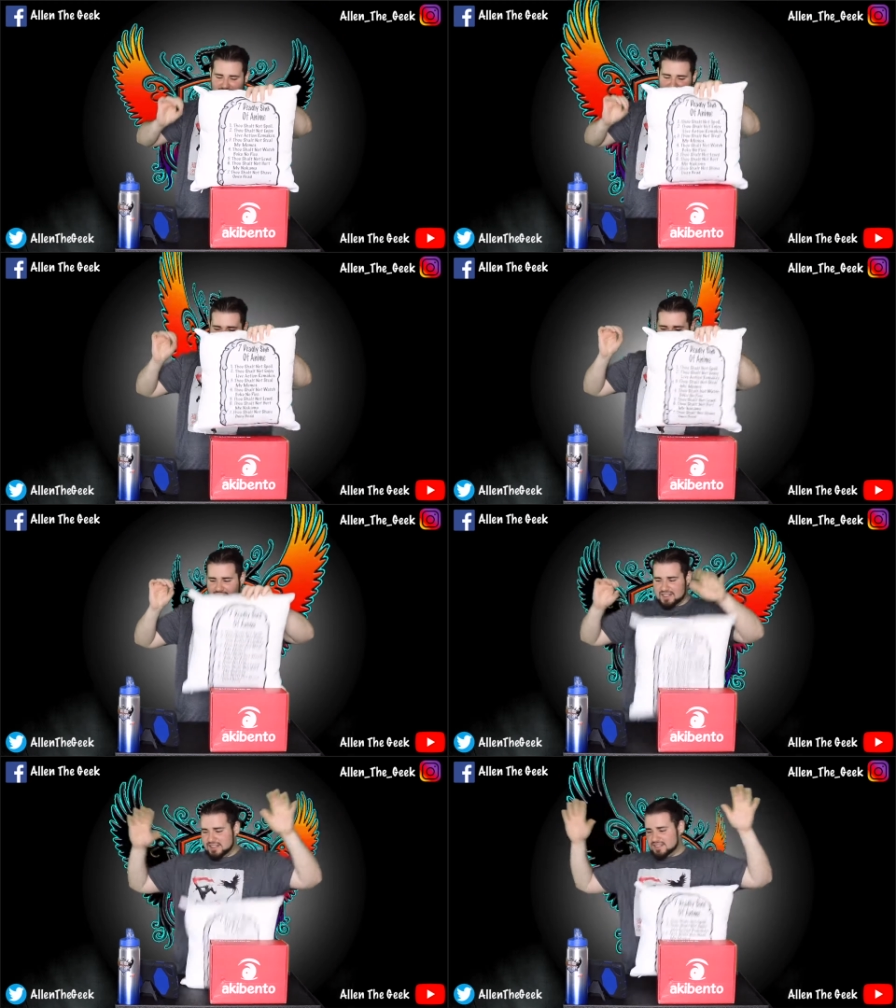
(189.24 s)

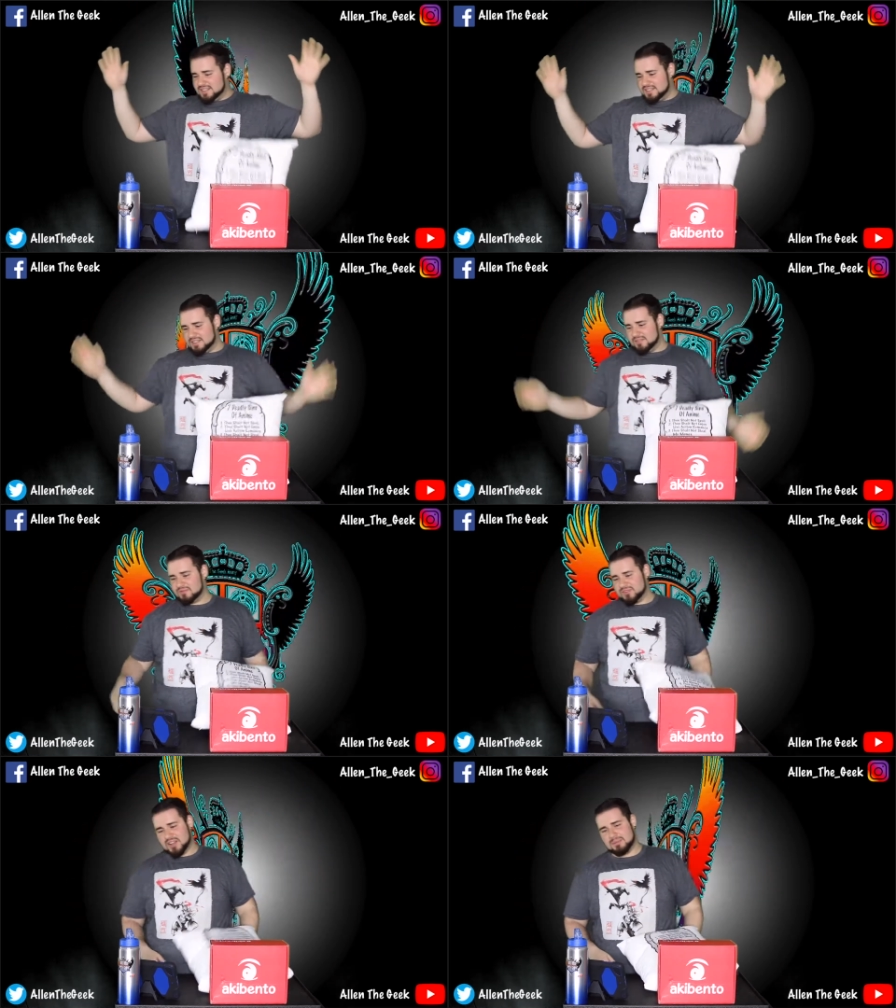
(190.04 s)
head.
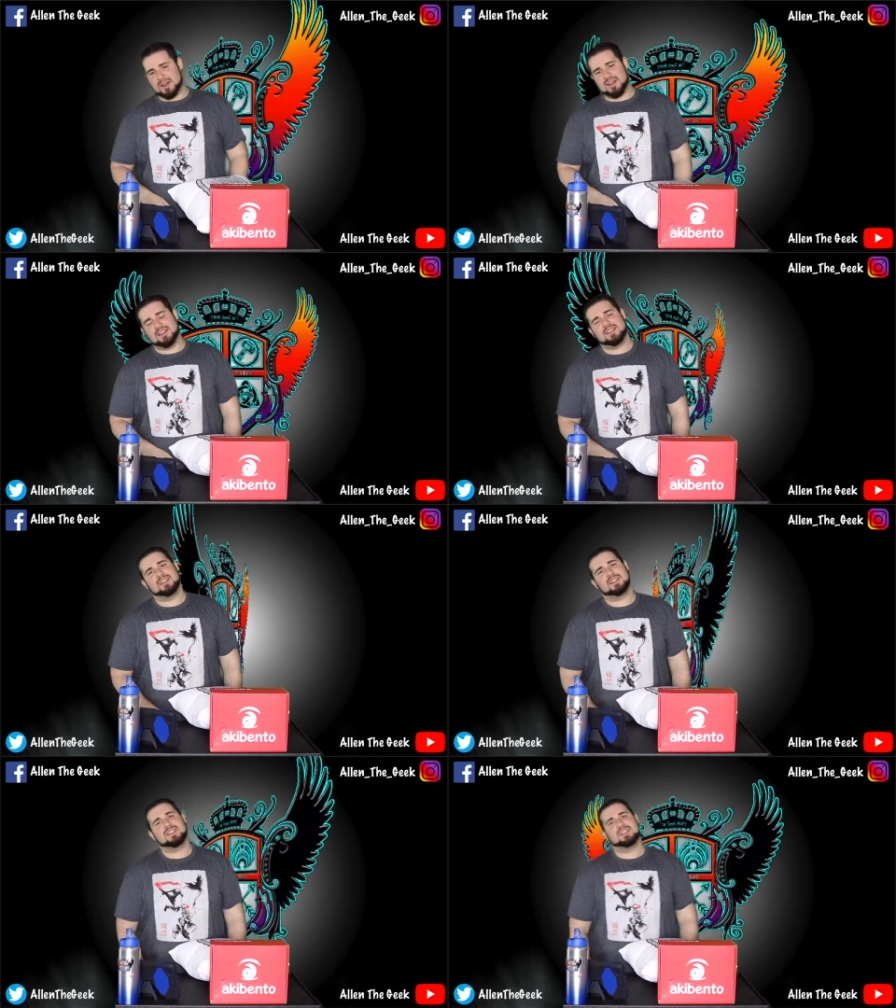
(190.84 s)
Come on.
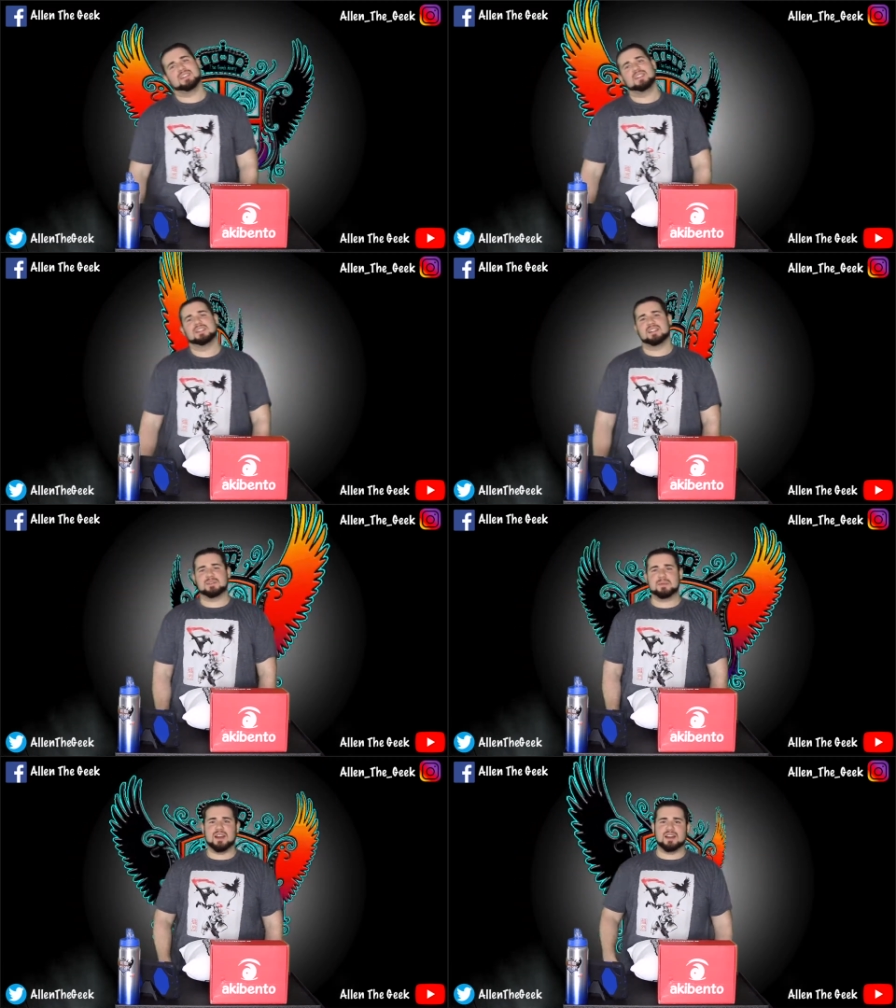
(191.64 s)
Let's
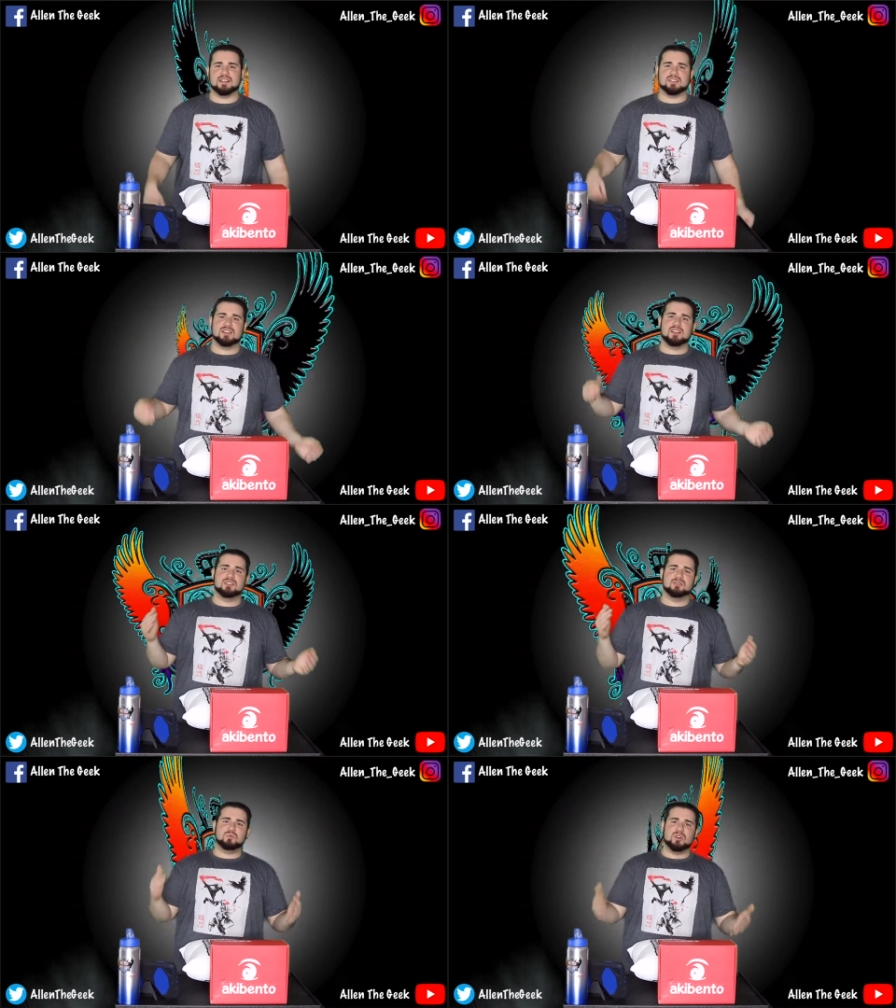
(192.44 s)
be honest.
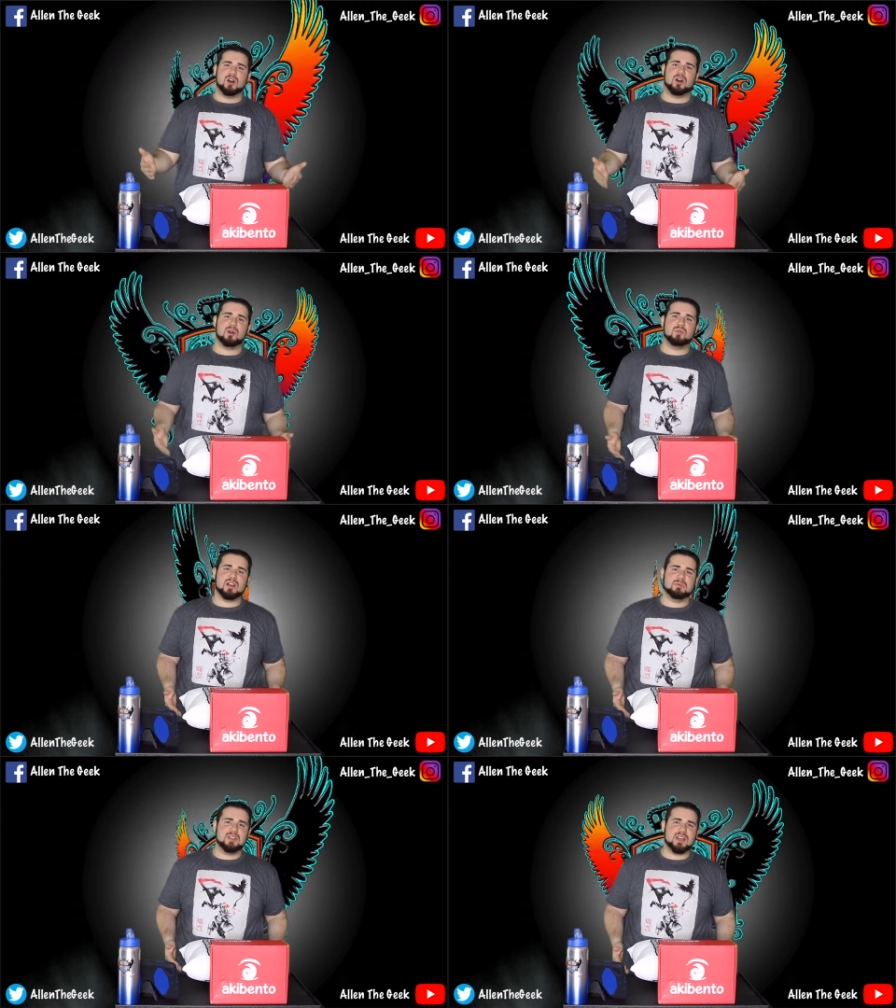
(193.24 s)
We all want
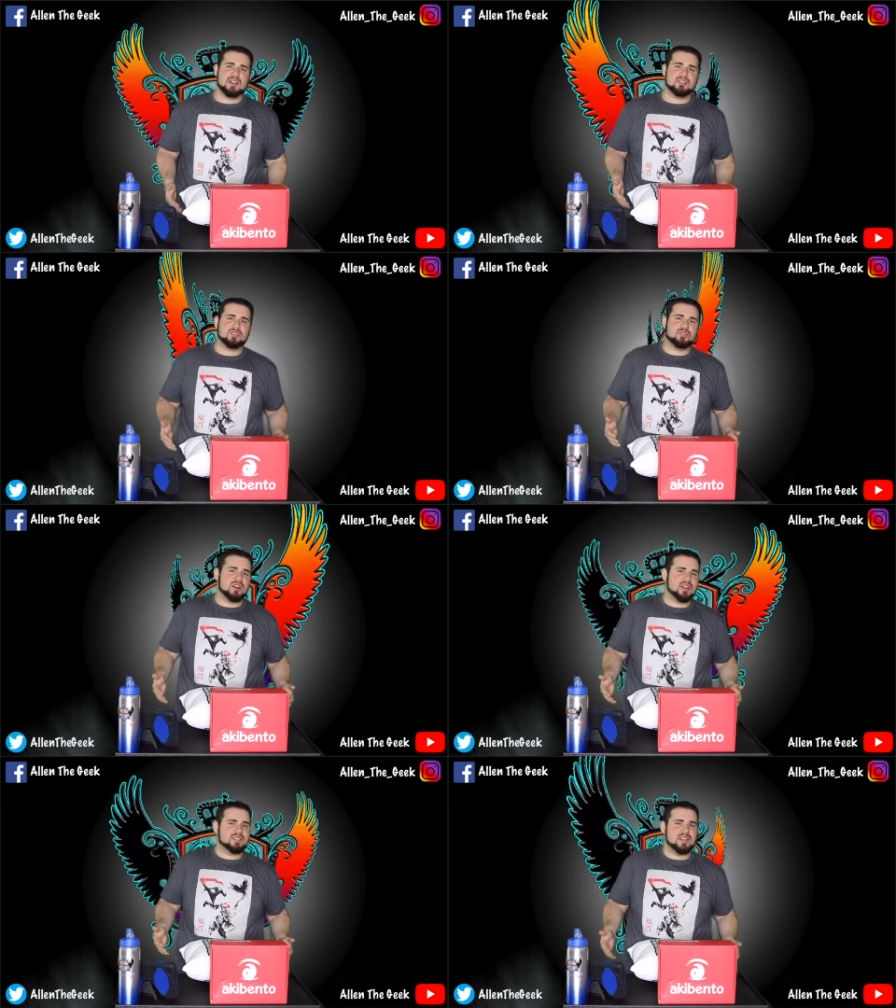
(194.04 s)
to be as
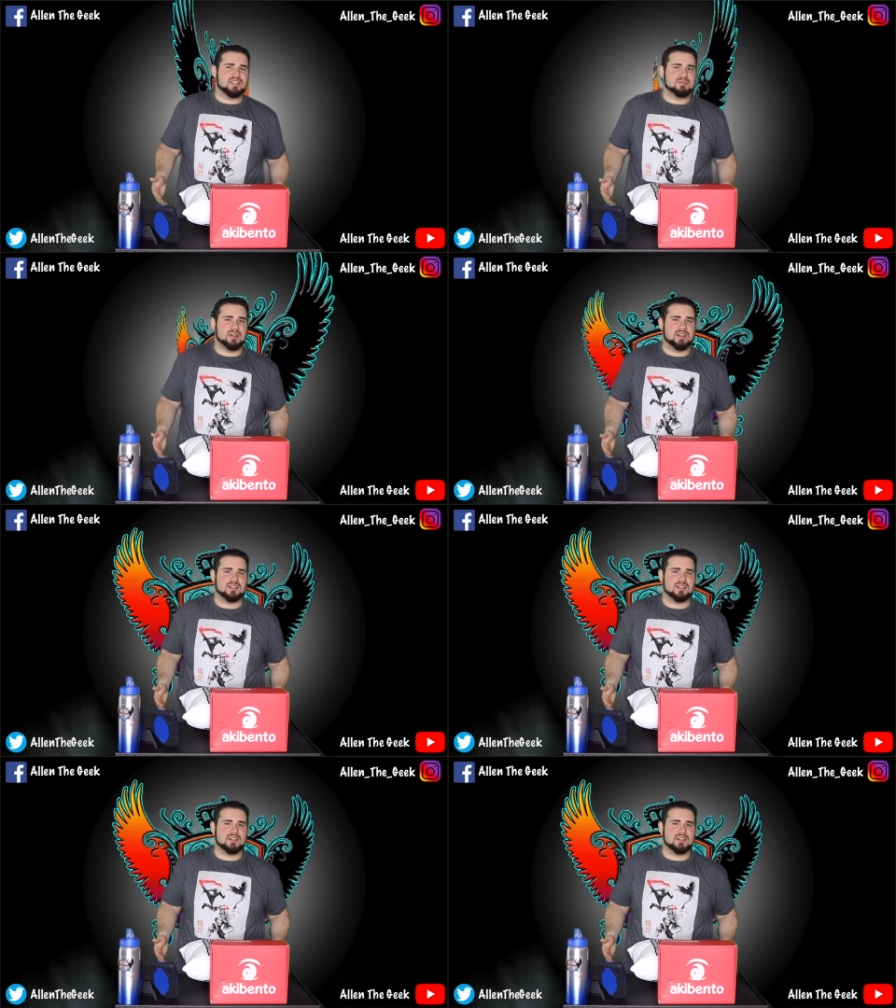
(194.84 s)
strong as Saitama.